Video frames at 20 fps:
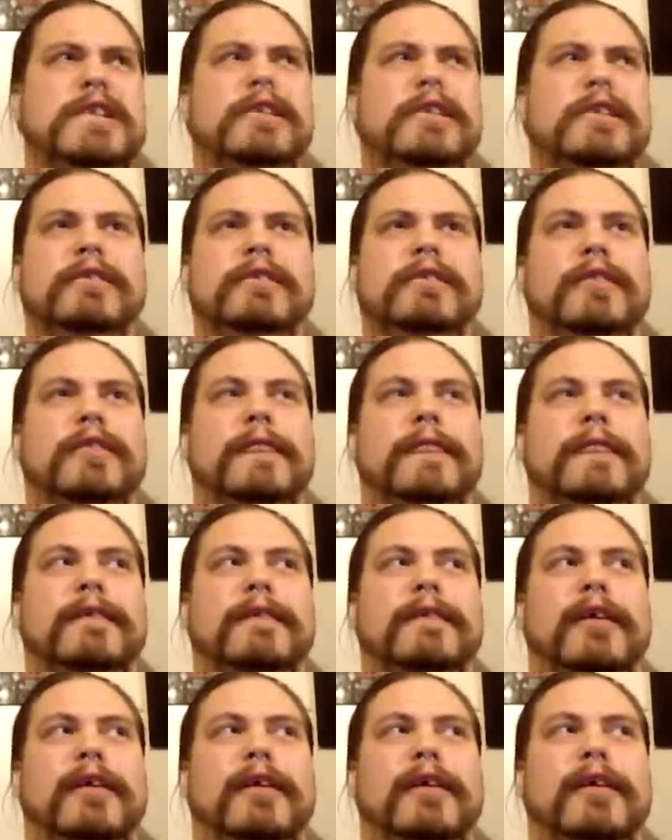No,
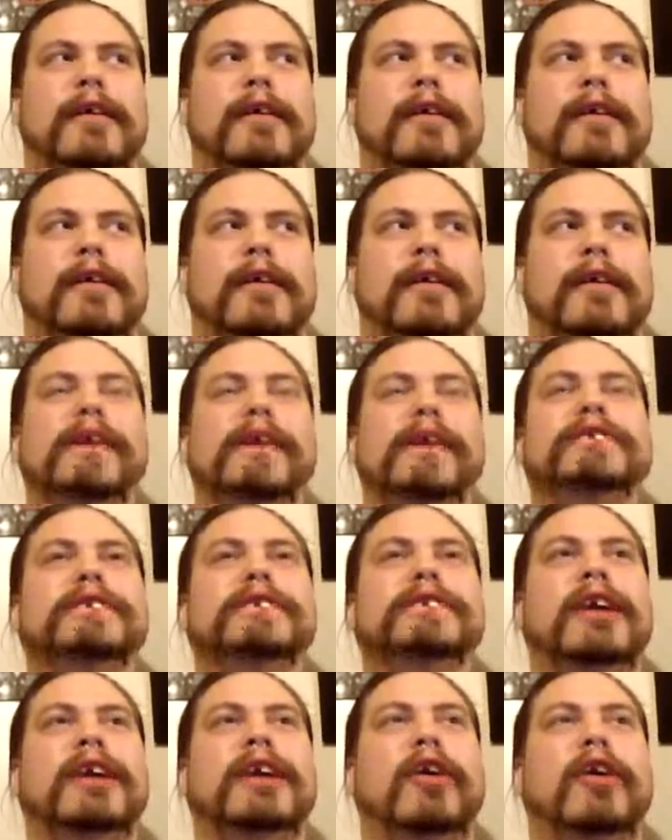I'm actually kind
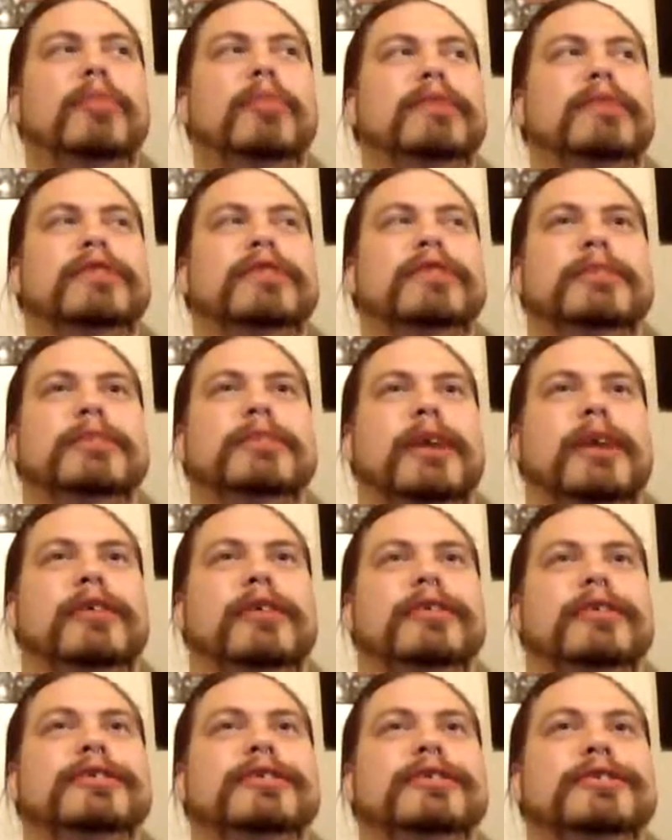of hoping for some
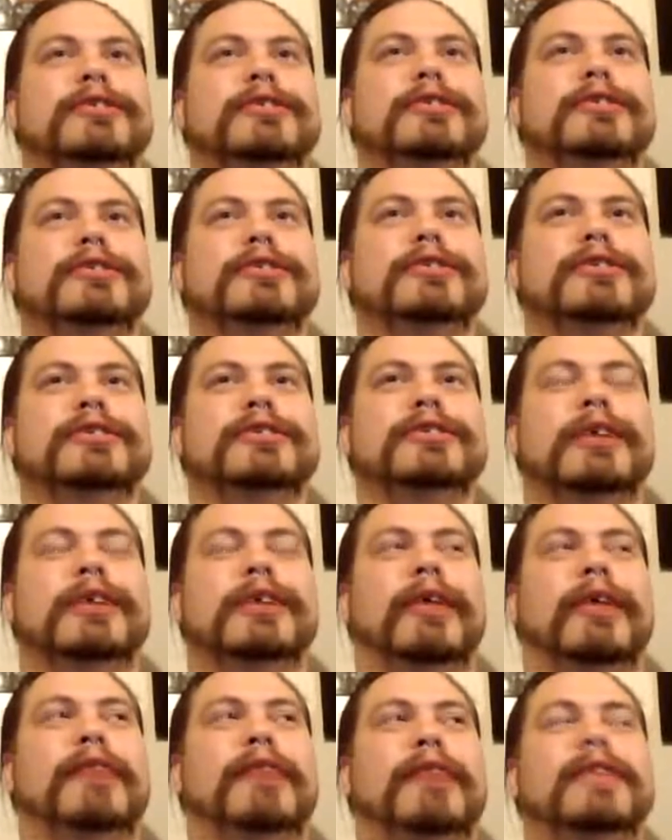hecklers.
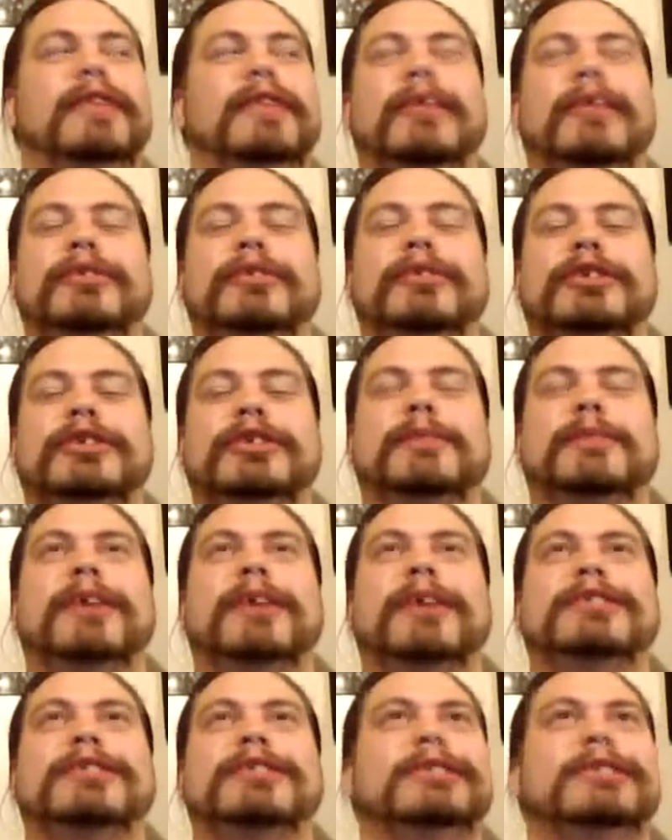I mean, I think it would just
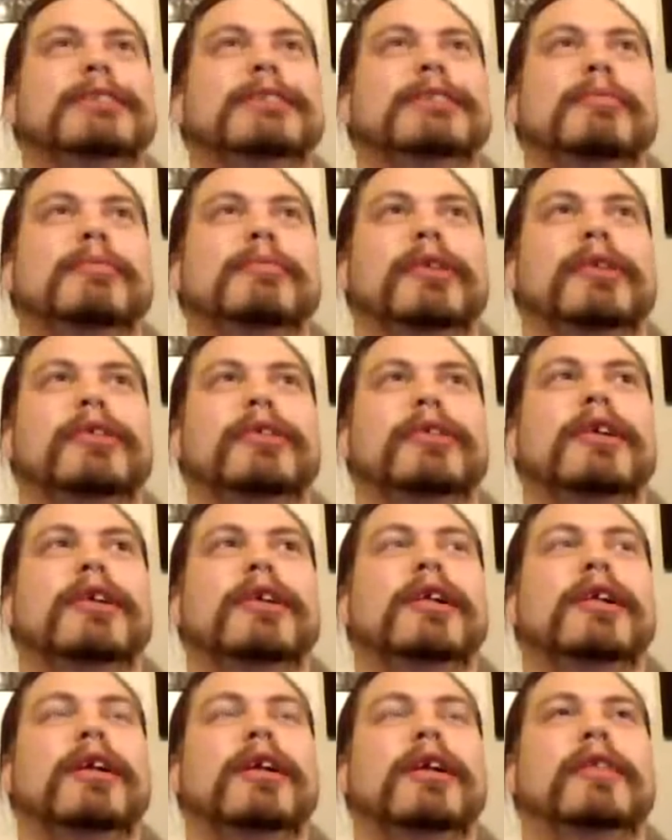spice things up a bit.
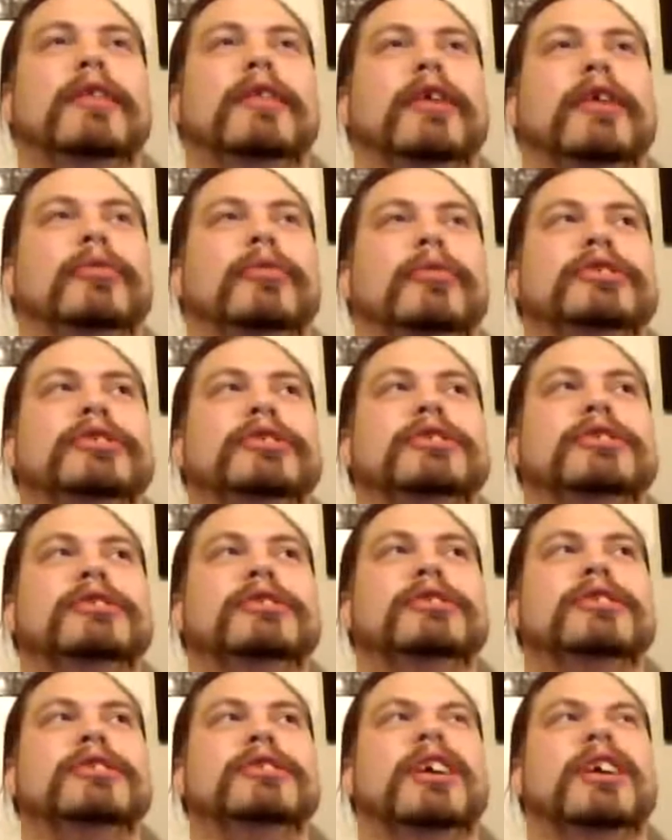There
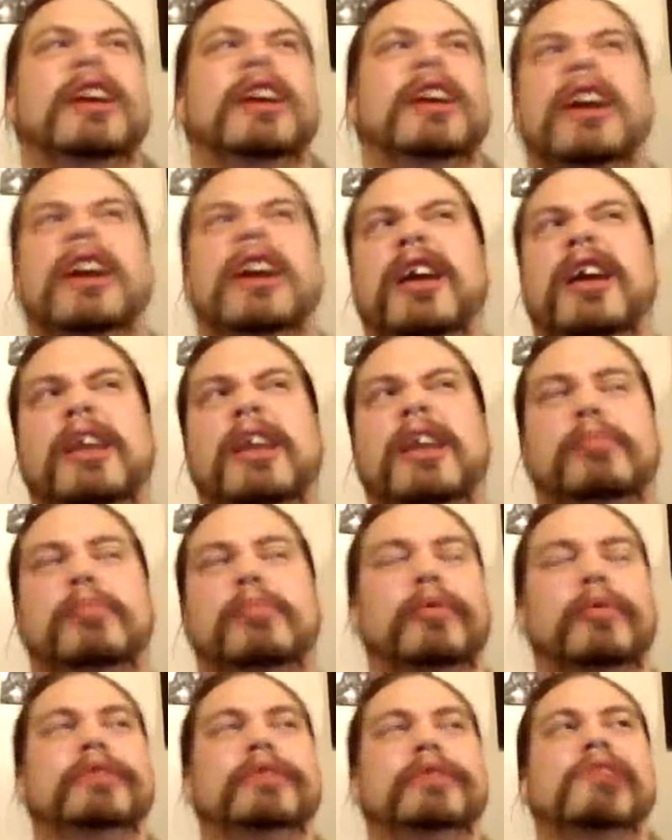was a
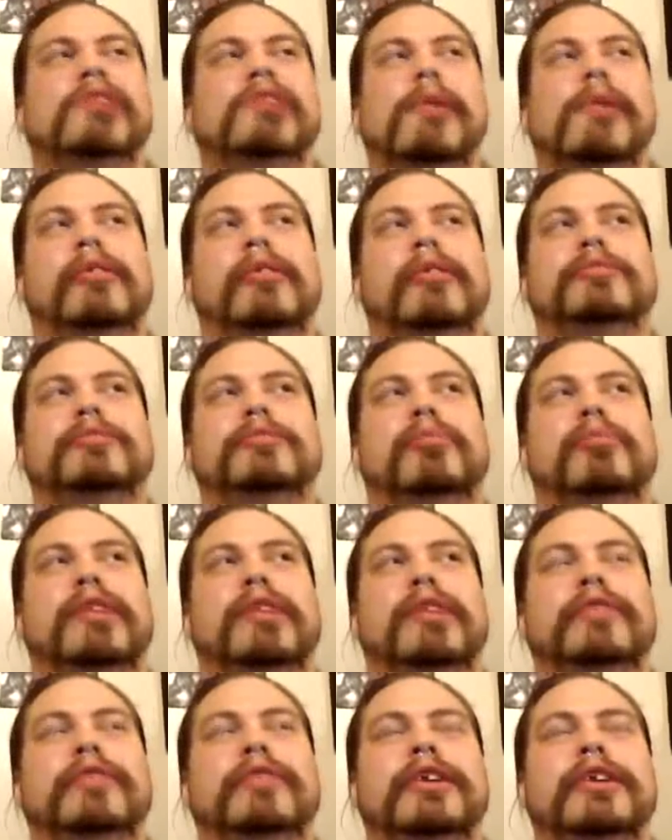point in time I was
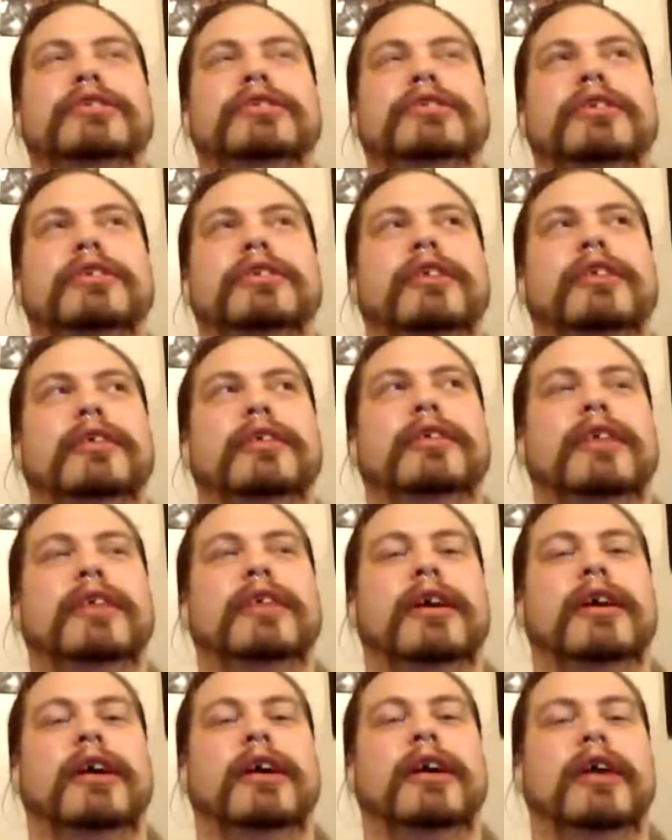briefly considering
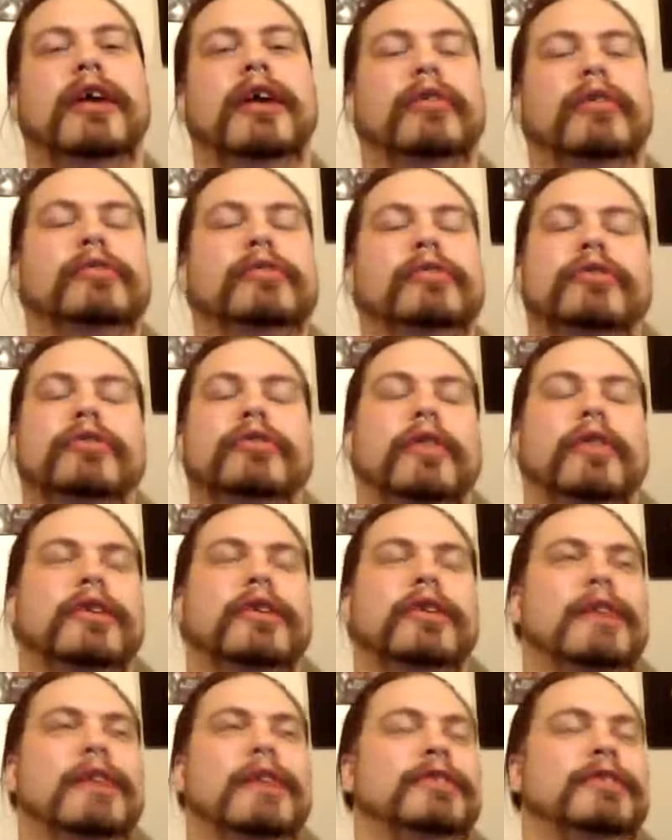that, I don't know if you saw the
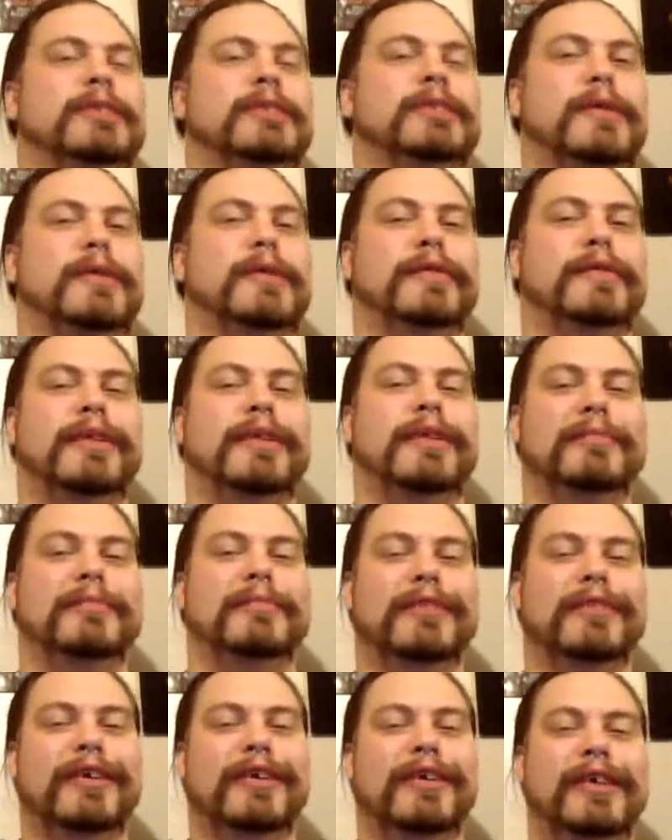Kevin Smith
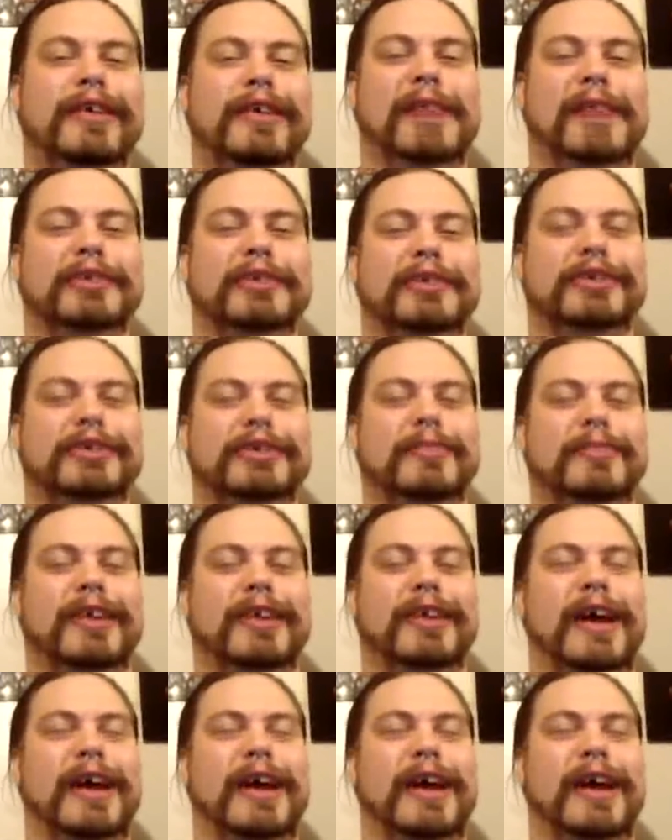theme comic strip.